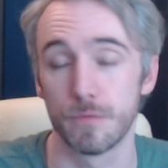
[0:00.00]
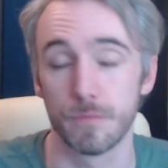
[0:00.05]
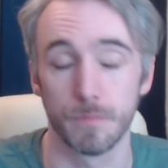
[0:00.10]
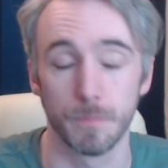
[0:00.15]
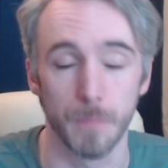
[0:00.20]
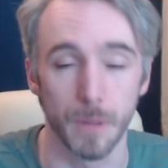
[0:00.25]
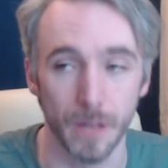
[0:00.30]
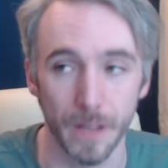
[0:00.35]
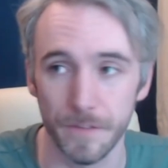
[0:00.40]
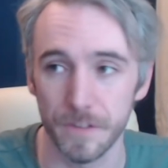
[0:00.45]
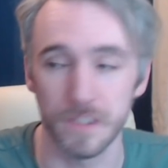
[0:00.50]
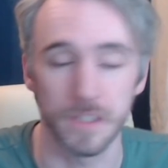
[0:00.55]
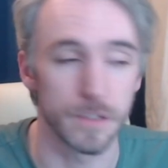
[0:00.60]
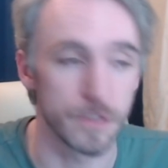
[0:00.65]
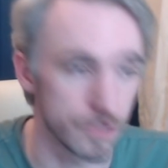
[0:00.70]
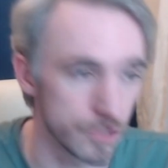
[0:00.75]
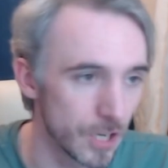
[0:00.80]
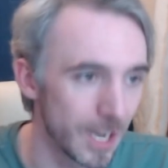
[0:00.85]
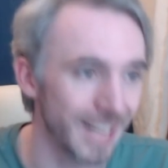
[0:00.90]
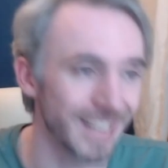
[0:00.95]
Maleficent
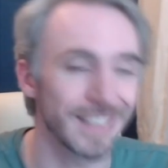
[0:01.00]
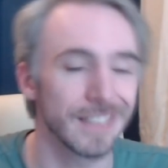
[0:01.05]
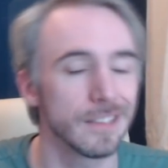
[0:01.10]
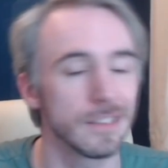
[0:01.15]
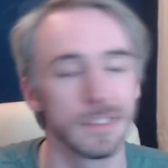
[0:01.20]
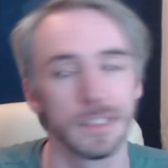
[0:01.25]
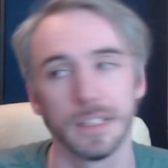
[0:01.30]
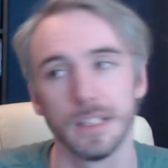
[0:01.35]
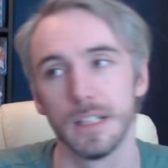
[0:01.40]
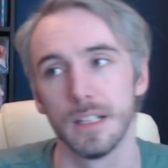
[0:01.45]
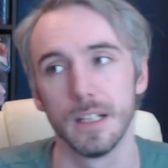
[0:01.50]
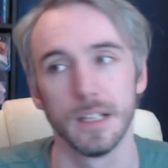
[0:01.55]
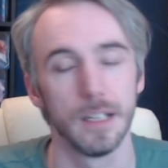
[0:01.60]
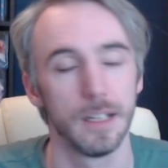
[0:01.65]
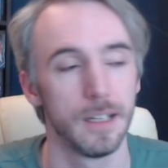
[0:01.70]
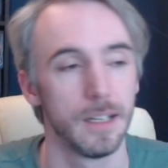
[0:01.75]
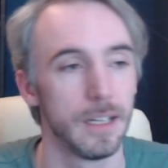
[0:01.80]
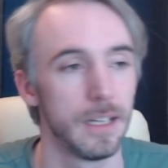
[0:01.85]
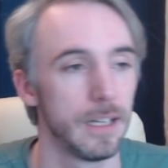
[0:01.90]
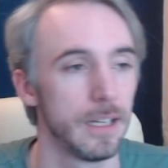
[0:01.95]
Dragon,
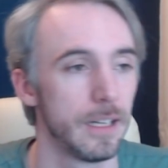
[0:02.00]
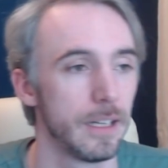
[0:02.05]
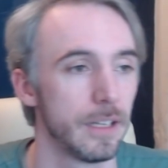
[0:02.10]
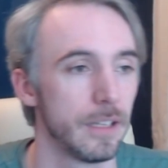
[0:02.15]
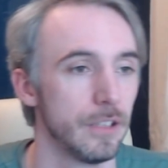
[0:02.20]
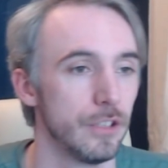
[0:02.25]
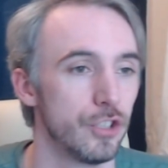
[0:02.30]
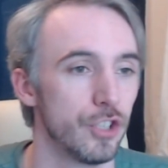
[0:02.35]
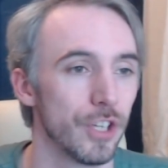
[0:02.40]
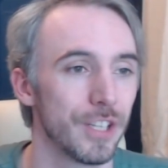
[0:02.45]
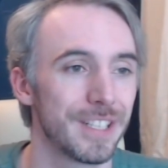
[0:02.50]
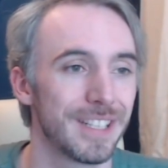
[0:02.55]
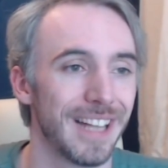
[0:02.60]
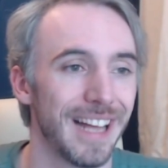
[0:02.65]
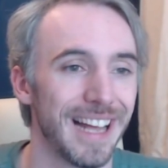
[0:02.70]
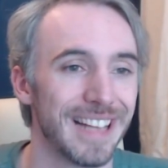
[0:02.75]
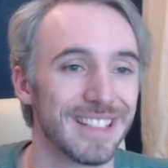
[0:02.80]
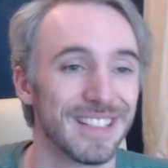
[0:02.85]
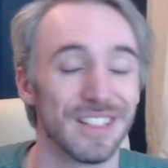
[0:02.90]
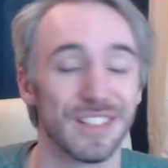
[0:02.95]
just
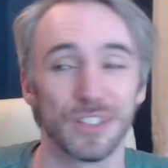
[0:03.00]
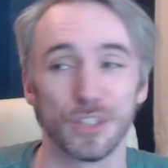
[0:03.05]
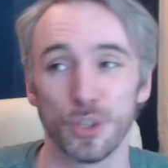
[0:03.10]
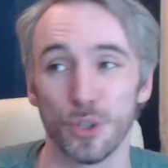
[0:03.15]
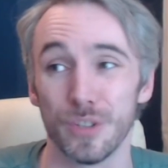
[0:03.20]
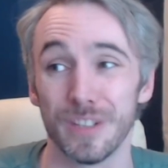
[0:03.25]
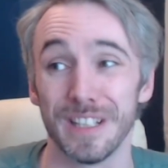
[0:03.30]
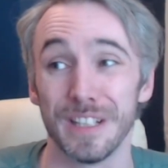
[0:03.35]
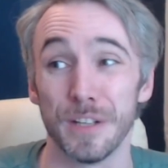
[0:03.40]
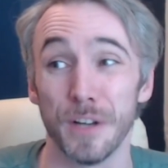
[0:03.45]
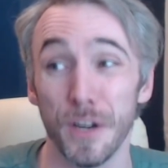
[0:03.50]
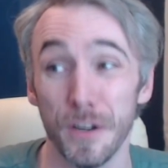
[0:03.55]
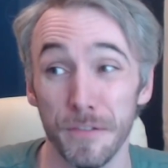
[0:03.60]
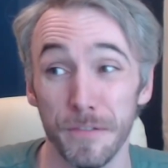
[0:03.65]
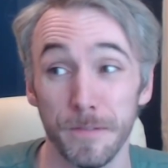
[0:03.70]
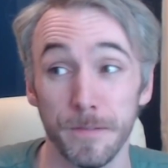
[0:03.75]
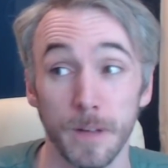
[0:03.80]
isn't good enough.